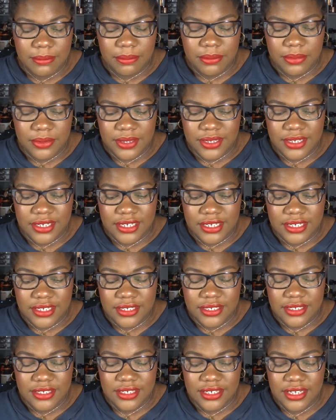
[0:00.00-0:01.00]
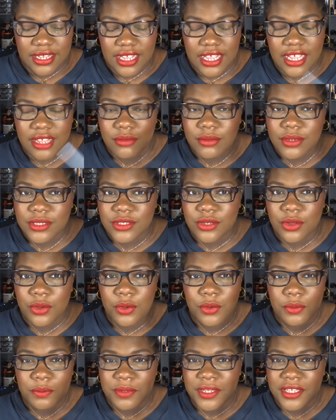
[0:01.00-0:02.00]
but I was
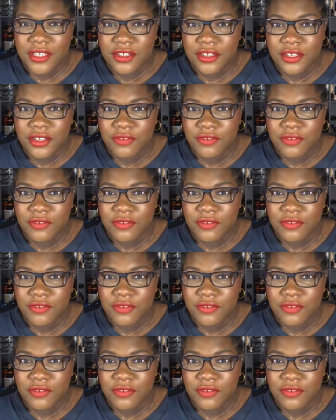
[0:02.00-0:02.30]
hoping